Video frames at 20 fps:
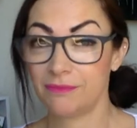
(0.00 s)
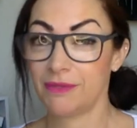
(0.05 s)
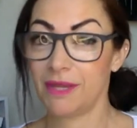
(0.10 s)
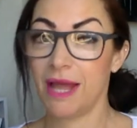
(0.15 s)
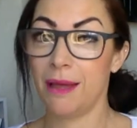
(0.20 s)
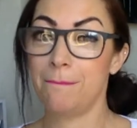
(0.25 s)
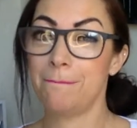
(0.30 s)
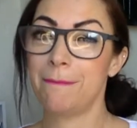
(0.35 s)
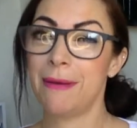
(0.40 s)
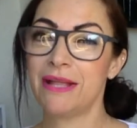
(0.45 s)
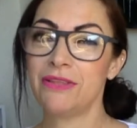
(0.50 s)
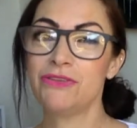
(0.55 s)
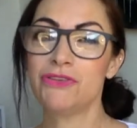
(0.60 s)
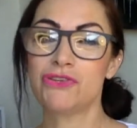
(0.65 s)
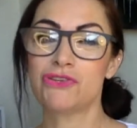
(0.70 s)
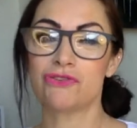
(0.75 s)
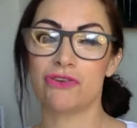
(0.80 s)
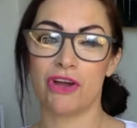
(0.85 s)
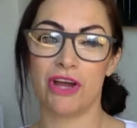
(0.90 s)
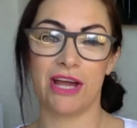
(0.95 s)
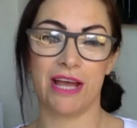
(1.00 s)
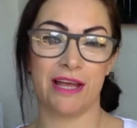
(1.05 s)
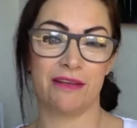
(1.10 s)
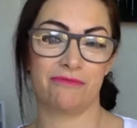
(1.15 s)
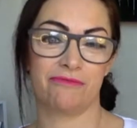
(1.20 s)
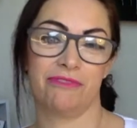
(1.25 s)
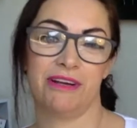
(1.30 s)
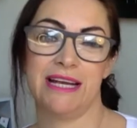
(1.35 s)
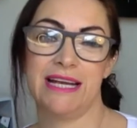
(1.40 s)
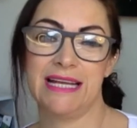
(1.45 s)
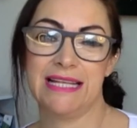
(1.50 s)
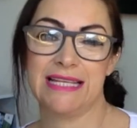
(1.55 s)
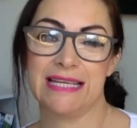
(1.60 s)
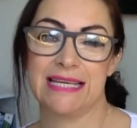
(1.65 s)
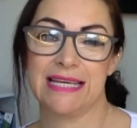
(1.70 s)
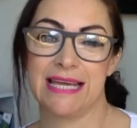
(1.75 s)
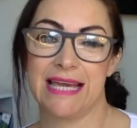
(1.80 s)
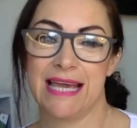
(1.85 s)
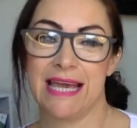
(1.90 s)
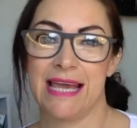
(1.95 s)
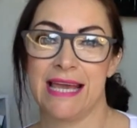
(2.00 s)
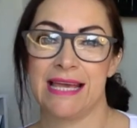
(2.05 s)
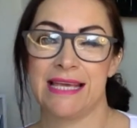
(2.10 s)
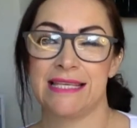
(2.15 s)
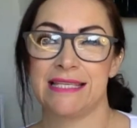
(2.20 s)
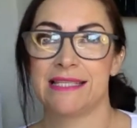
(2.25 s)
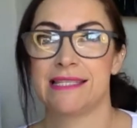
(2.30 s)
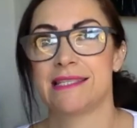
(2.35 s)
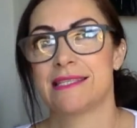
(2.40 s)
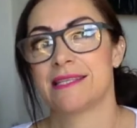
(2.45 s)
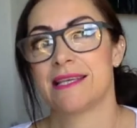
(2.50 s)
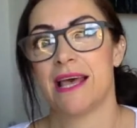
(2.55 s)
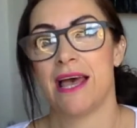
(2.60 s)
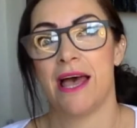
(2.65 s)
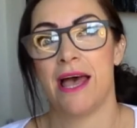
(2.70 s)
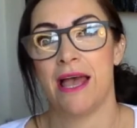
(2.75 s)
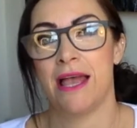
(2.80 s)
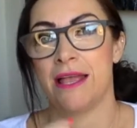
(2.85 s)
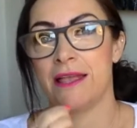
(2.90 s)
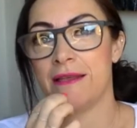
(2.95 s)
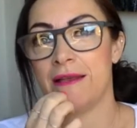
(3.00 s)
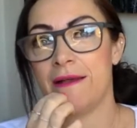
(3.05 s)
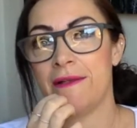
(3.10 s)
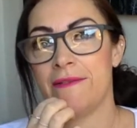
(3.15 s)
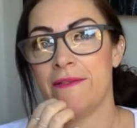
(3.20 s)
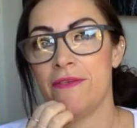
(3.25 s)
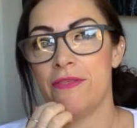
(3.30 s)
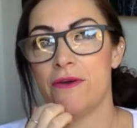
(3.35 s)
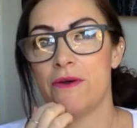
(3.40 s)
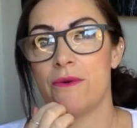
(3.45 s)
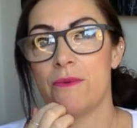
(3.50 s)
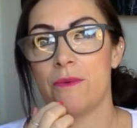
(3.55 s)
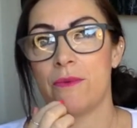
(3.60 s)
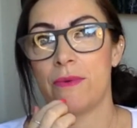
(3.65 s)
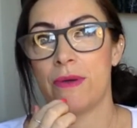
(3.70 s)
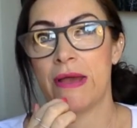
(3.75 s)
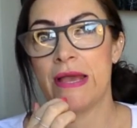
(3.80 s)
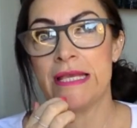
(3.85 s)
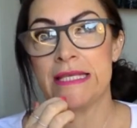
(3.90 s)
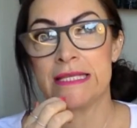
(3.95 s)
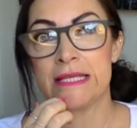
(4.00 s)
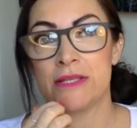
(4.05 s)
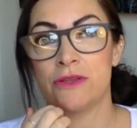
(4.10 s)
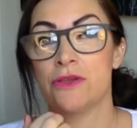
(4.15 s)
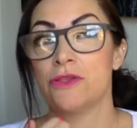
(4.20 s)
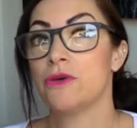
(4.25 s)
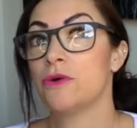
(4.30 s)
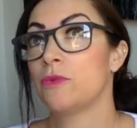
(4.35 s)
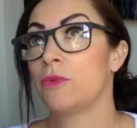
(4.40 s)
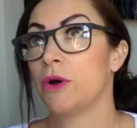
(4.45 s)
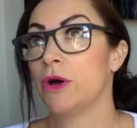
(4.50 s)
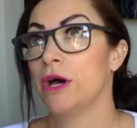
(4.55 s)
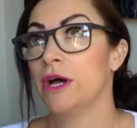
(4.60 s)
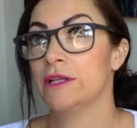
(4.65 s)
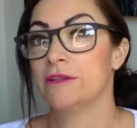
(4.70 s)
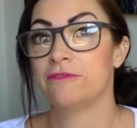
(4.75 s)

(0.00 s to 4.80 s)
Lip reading: A mantra really is another word